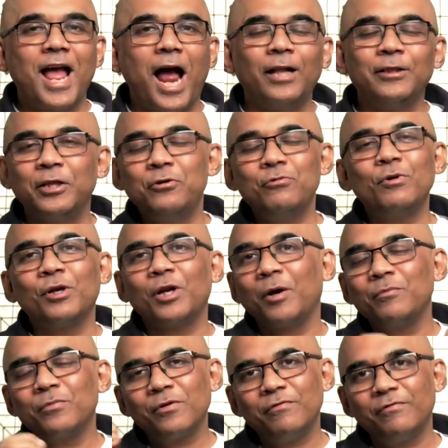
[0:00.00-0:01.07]
and they do a
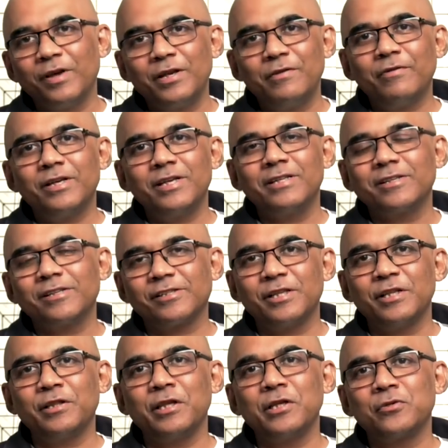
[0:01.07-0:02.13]
number of very, very
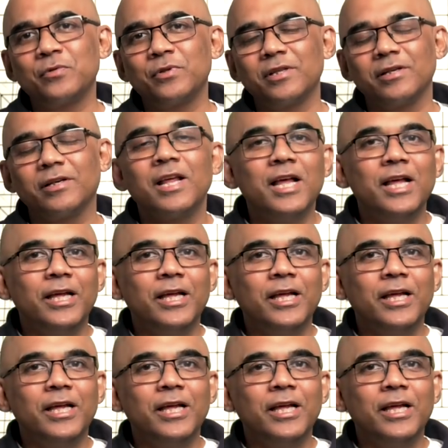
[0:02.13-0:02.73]
interesting things with it.